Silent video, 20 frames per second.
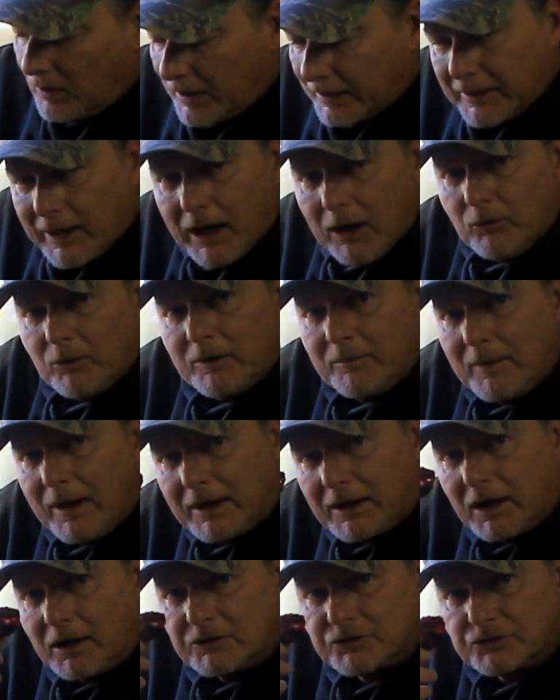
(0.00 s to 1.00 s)
on how we
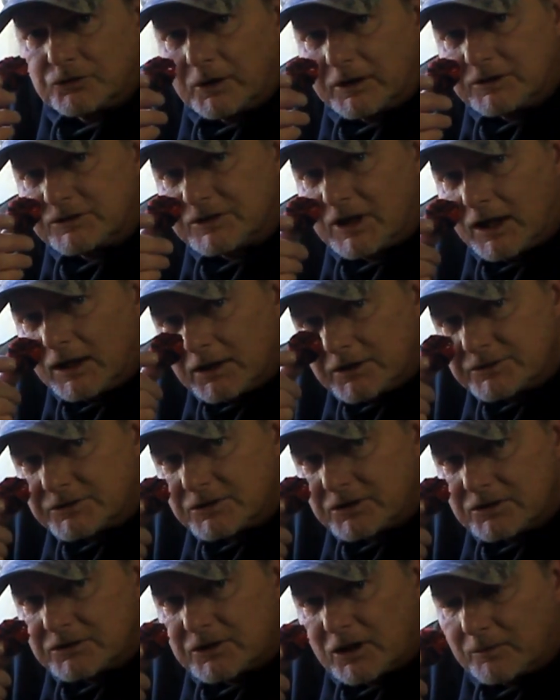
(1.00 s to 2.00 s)
make our string
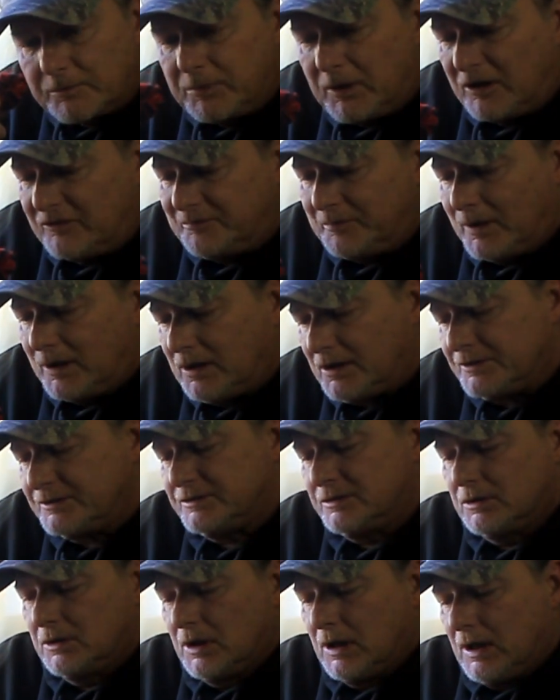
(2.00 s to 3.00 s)
silencers, our
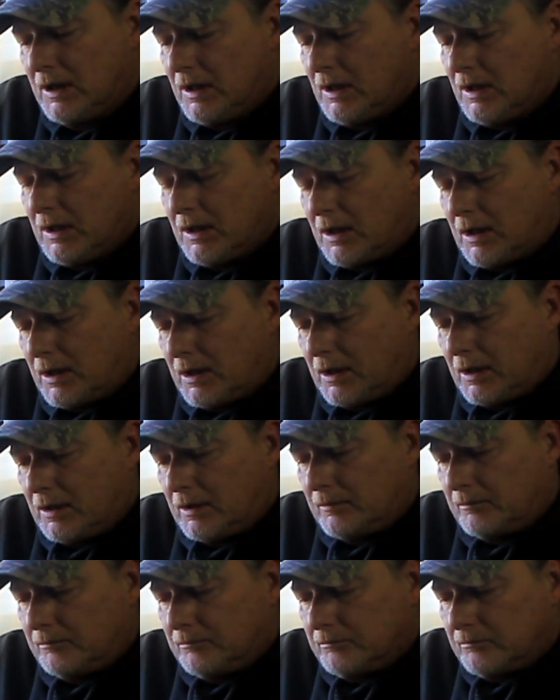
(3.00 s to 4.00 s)
puffballs.
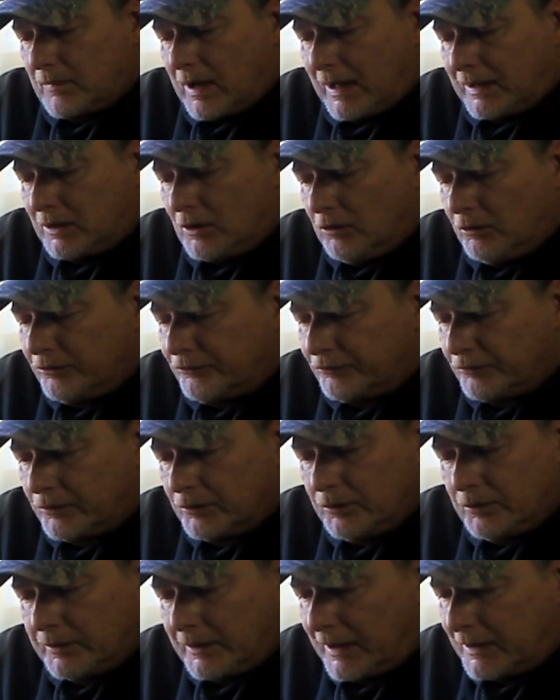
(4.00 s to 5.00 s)
I go
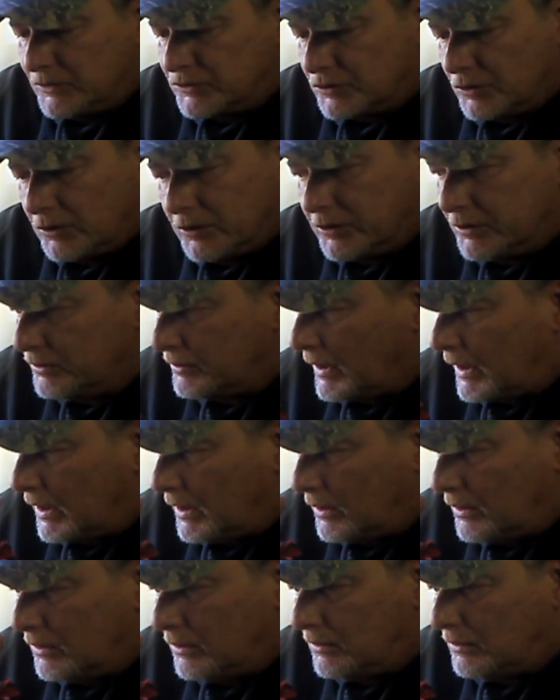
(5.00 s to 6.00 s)
through and I show you
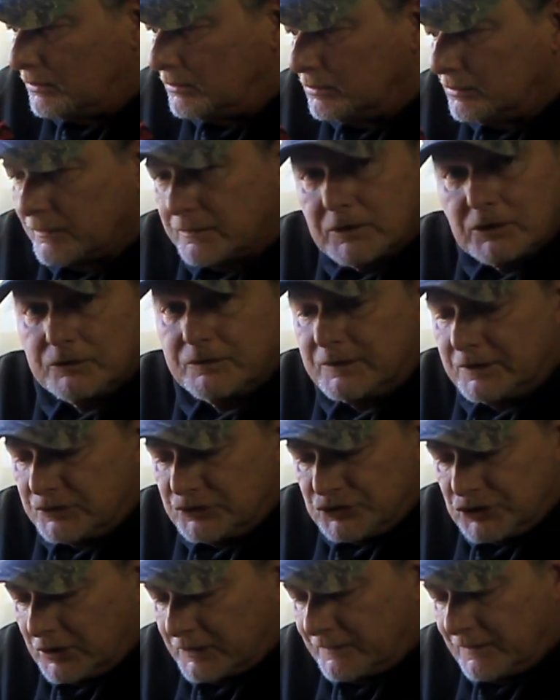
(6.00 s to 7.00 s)
how the
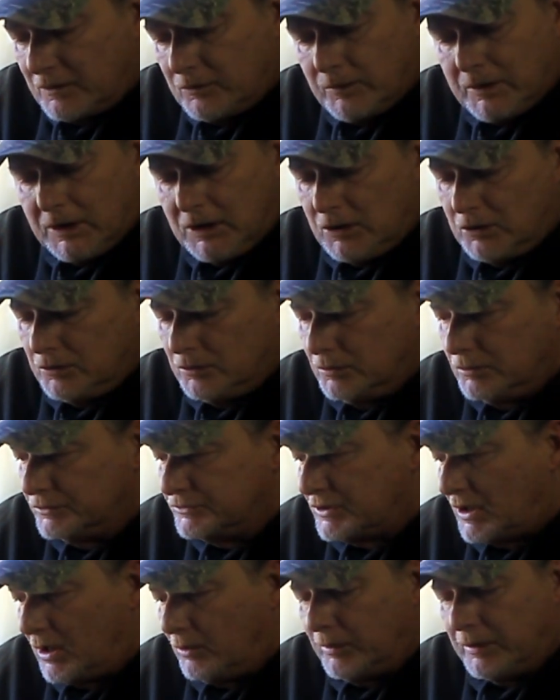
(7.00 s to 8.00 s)
jig that we
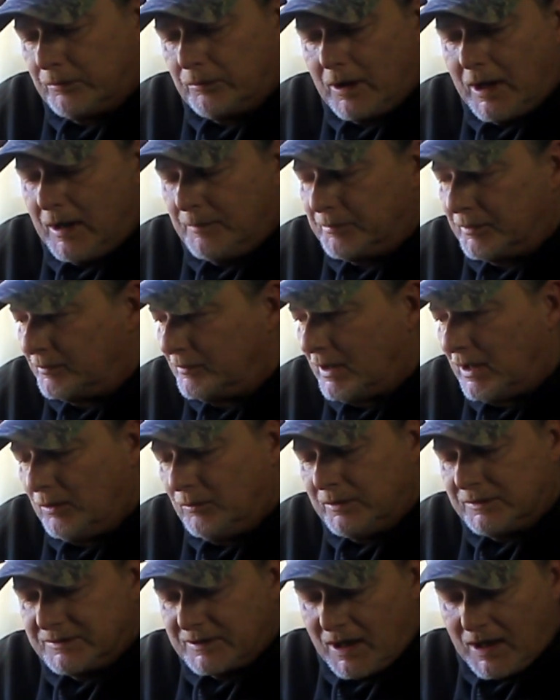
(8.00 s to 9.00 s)
use, how we wrap them, how
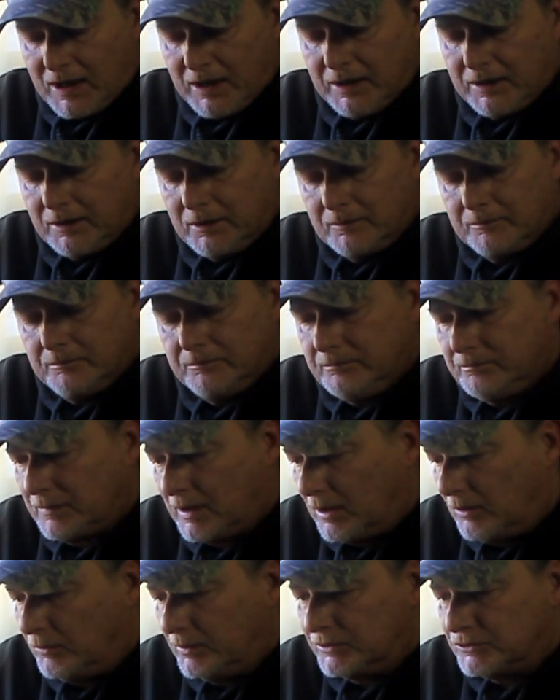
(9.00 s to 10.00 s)
we tie them,
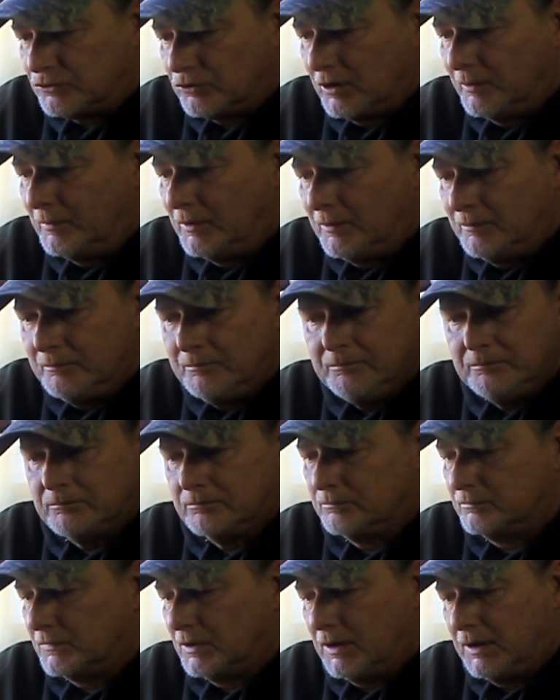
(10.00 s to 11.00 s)
how we trim them,
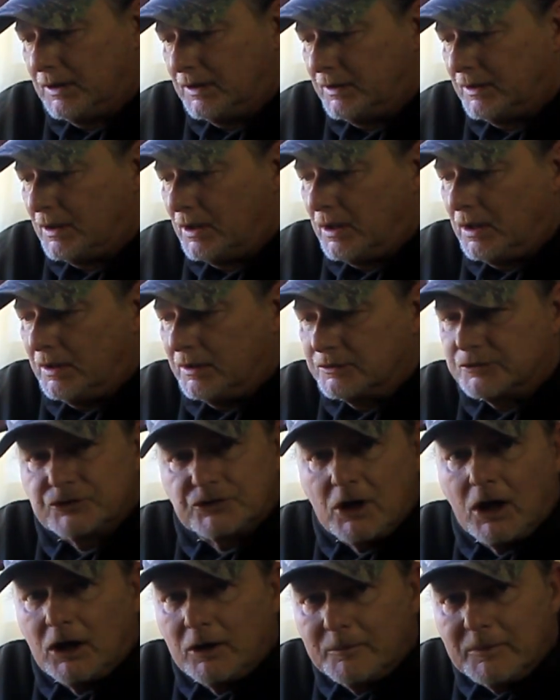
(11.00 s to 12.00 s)
and
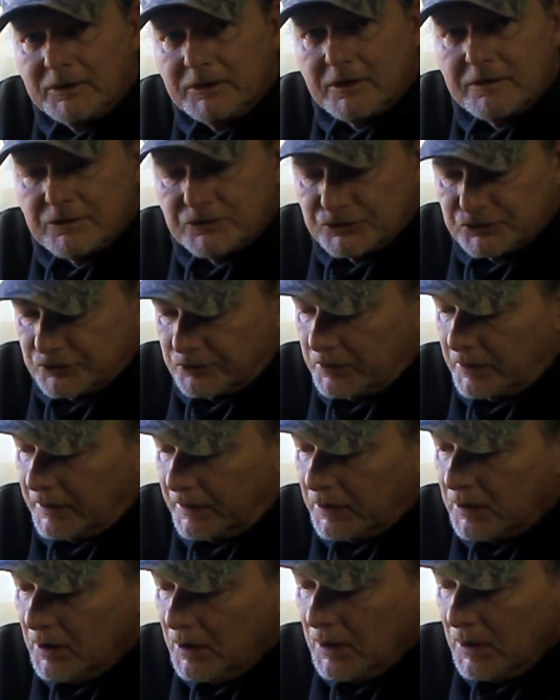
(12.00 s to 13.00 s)
install them into the string.